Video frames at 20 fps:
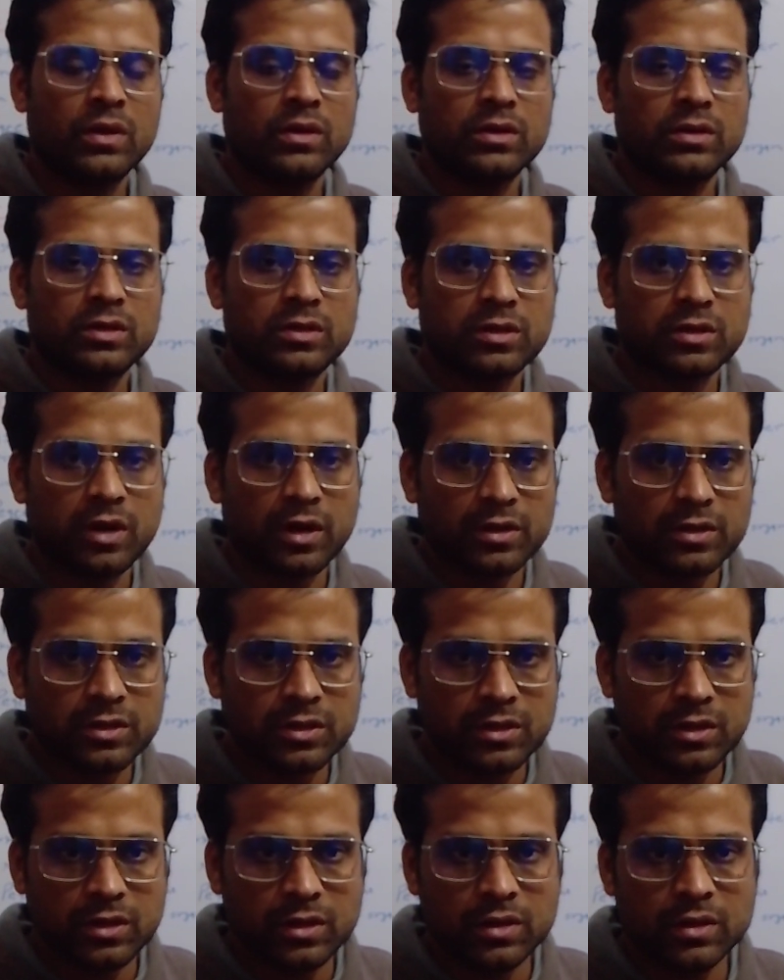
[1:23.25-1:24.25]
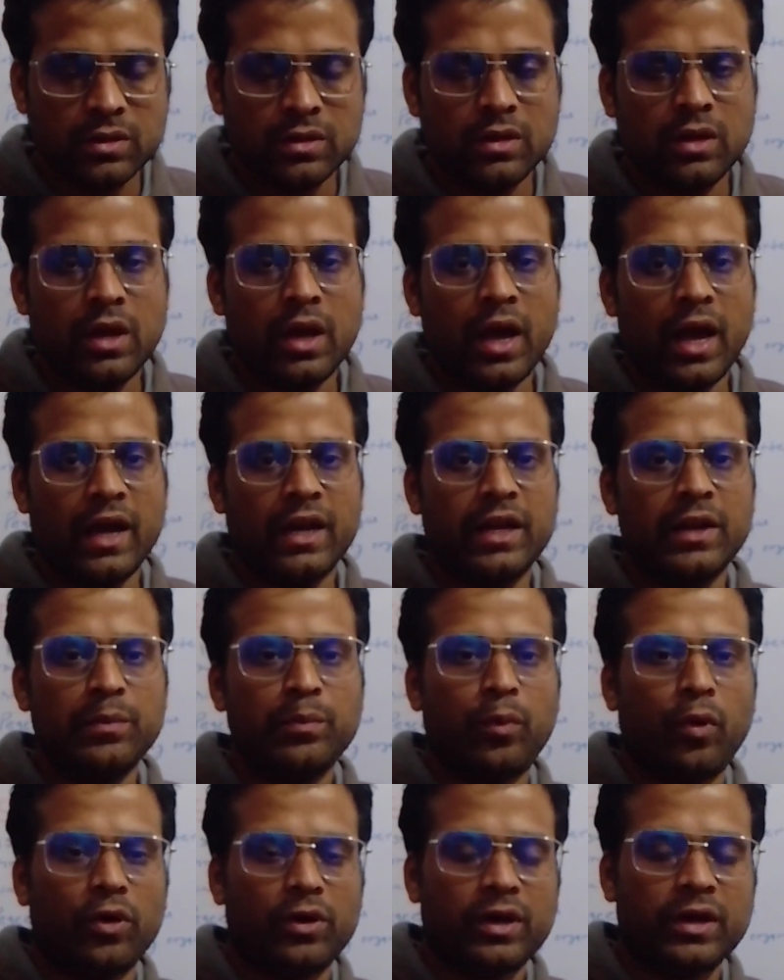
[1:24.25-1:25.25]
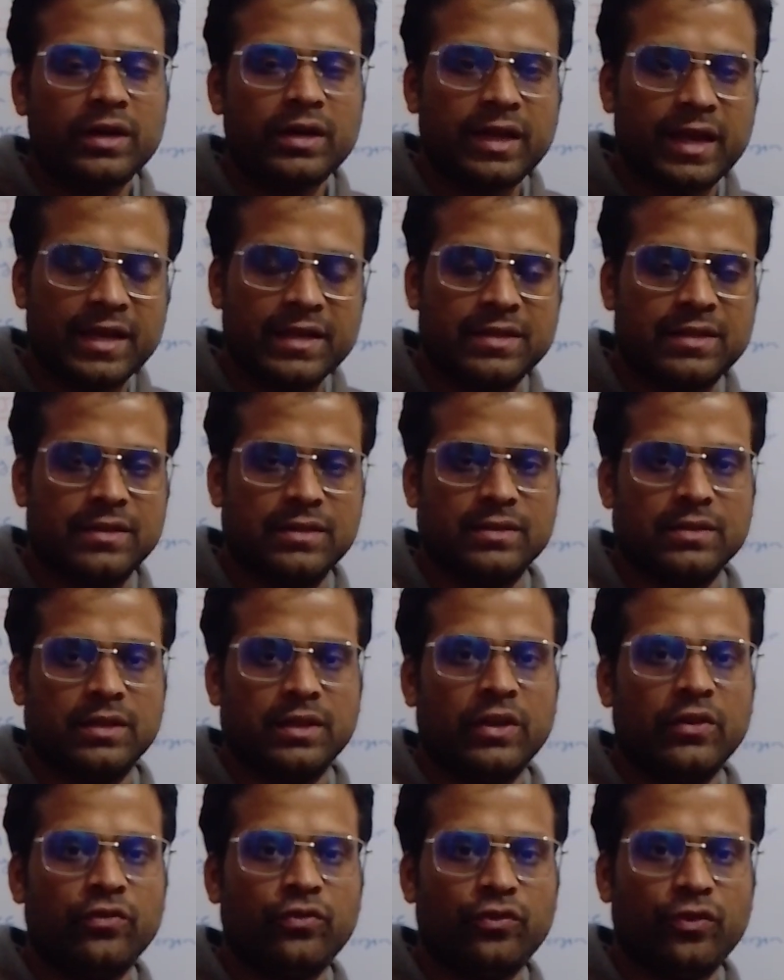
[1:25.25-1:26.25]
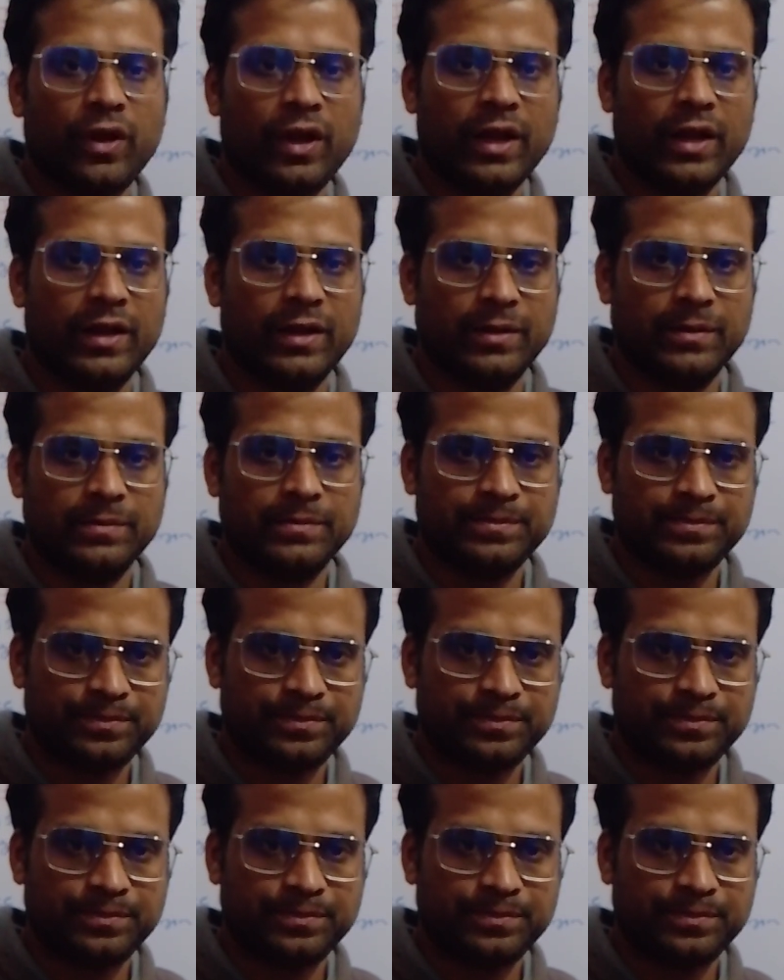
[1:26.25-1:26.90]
structure, and important cases, if any.